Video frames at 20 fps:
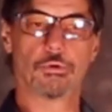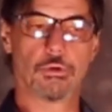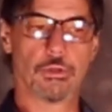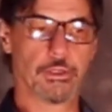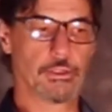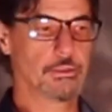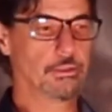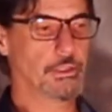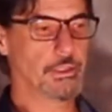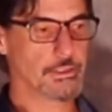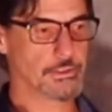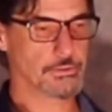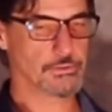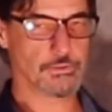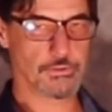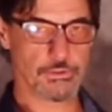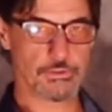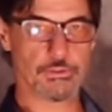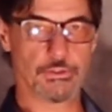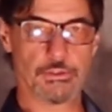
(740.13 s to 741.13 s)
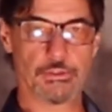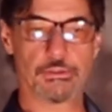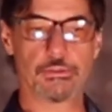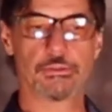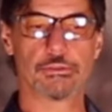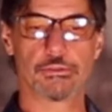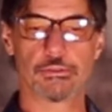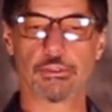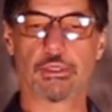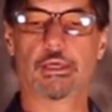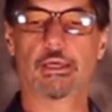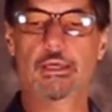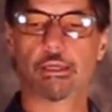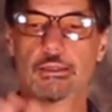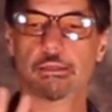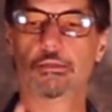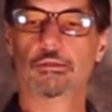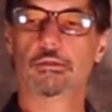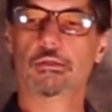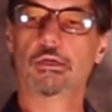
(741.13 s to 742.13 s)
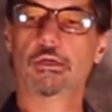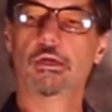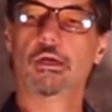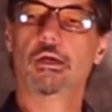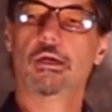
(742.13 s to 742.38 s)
We're like, yes, this is, and